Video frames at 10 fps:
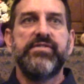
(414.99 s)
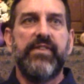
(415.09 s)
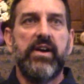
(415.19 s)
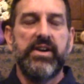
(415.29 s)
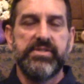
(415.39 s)

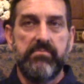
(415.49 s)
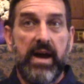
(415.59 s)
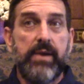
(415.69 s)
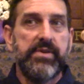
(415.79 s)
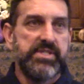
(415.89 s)
far as my
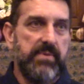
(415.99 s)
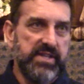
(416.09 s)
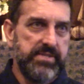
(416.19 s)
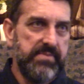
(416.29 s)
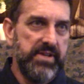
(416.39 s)

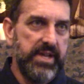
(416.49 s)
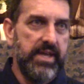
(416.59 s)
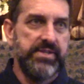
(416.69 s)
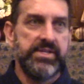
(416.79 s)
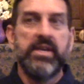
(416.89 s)
responsibility
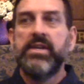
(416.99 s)
as